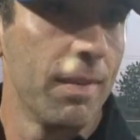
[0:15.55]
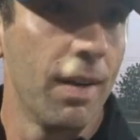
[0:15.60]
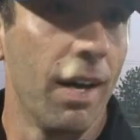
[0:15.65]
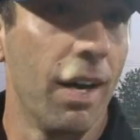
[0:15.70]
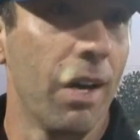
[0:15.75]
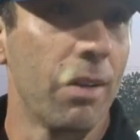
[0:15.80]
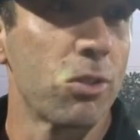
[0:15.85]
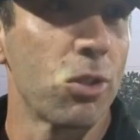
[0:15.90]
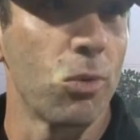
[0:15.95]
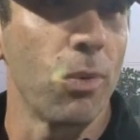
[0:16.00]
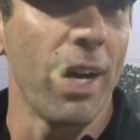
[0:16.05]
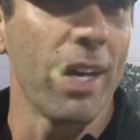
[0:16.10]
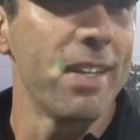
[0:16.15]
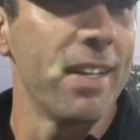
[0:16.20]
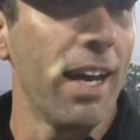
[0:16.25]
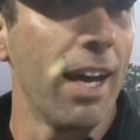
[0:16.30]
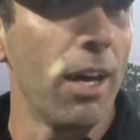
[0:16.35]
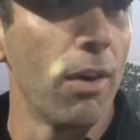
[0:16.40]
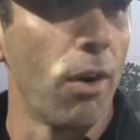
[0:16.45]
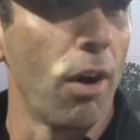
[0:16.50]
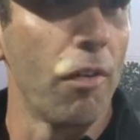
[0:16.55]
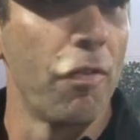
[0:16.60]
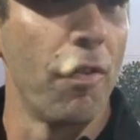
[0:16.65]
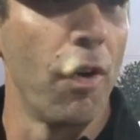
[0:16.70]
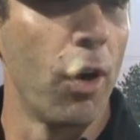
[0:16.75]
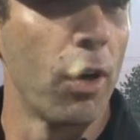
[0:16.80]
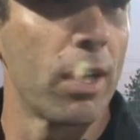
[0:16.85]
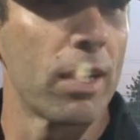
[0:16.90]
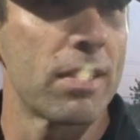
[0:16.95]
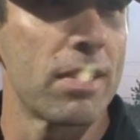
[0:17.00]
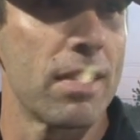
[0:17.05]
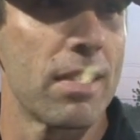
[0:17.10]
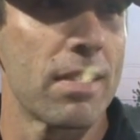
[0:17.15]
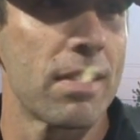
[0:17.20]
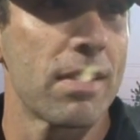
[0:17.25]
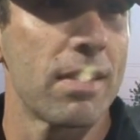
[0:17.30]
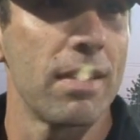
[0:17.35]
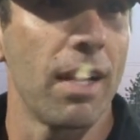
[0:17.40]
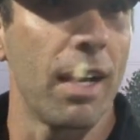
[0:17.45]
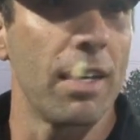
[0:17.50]
Uh, so right now, our focus
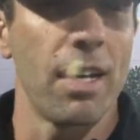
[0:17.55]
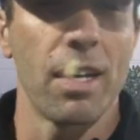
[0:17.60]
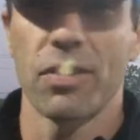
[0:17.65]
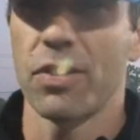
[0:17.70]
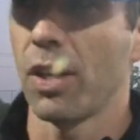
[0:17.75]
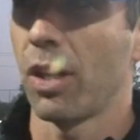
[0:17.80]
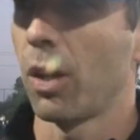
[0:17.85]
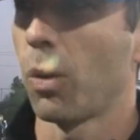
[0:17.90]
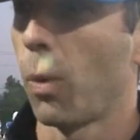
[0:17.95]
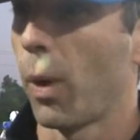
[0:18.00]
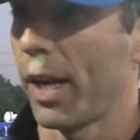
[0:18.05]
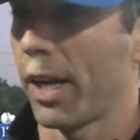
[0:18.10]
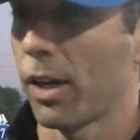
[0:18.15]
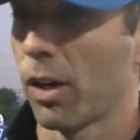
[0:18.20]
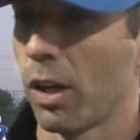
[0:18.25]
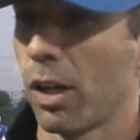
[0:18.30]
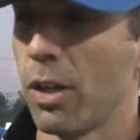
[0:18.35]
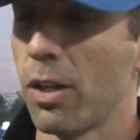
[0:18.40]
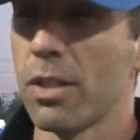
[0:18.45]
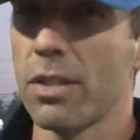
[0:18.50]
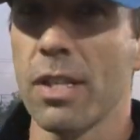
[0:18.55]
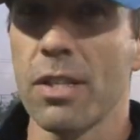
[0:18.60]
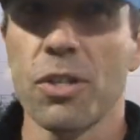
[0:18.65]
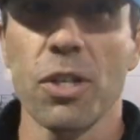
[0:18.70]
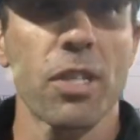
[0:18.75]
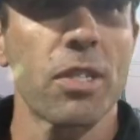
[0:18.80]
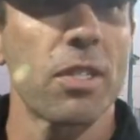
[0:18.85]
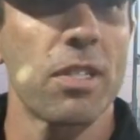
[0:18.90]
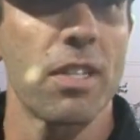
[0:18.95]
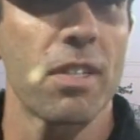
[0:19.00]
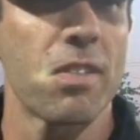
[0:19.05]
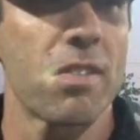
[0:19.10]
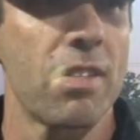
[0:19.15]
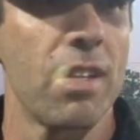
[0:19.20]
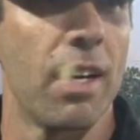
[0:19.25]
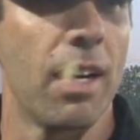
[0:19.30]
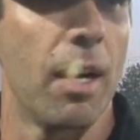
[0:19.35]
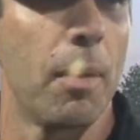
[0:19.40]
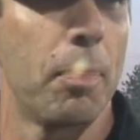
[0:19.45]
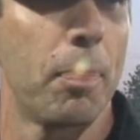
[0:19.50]
is not necessarily winning or losing, just just
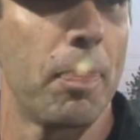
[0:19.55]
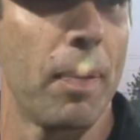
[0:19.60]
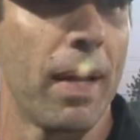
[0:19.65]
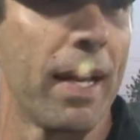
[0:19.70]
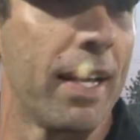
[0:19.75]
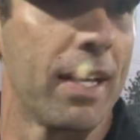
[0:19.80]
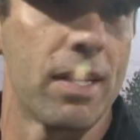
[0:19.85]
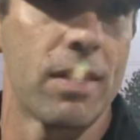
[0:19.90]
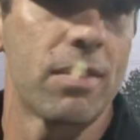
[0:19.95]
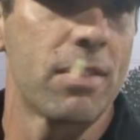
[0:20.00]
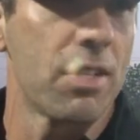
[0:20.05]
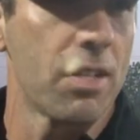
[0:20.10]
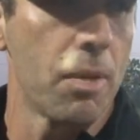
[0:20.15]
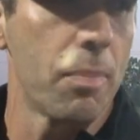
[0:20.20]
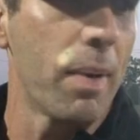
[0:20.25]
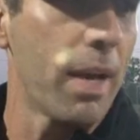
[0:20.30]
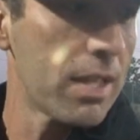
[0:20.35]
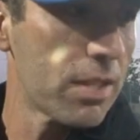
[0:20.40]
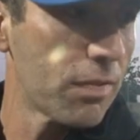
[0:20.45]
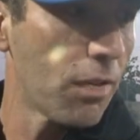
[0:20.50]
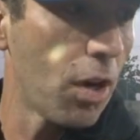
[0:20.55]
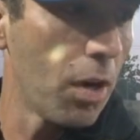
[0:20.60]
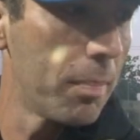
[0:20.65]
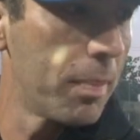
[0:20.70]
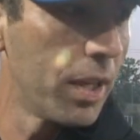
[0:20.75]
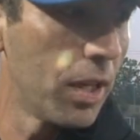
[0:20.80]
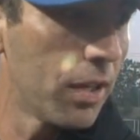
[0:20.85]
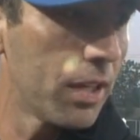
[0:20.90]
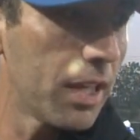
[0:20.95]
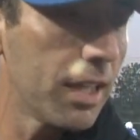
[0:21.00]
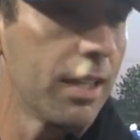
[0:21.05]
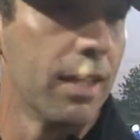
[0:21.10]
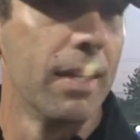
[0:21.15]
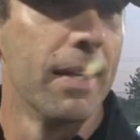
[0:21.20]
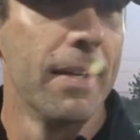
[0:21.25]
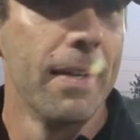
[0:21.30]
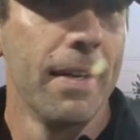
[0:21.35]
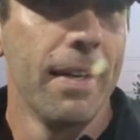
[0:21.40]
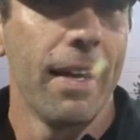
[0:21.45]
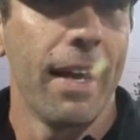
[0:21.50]
uh, playing to the best of our ability
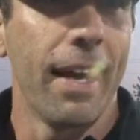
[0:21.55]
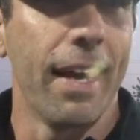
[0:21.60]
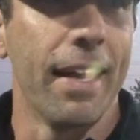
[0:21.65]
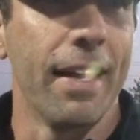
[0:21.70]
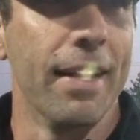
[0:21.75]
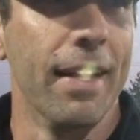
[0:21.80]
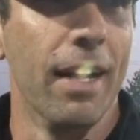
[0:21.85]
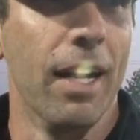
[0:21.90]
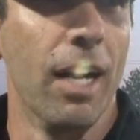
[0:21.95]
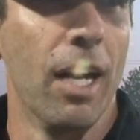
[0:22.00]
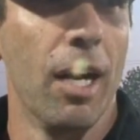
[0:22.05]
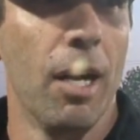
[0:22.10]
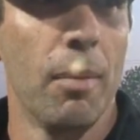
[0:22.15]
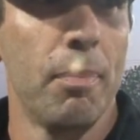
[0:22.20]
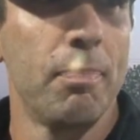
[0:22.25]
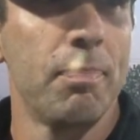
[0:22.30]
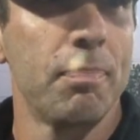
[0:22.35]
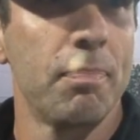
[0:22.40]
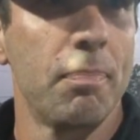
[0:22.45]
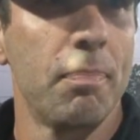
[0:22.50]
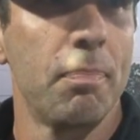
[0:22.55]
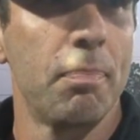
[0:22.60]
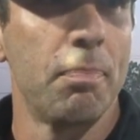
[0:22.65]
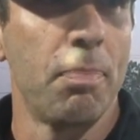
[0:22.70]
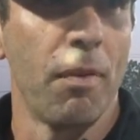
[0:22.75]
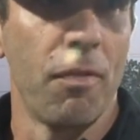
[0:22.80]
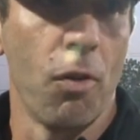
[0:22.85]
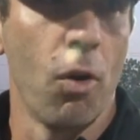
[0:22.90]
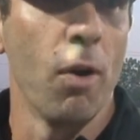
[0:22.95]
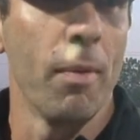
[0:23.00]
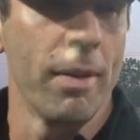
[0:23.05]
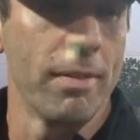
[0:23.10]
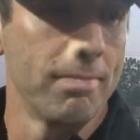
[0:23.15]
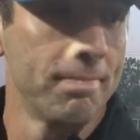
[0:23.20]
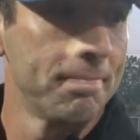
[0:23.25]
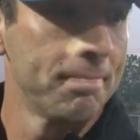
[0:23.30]
and uh, performing.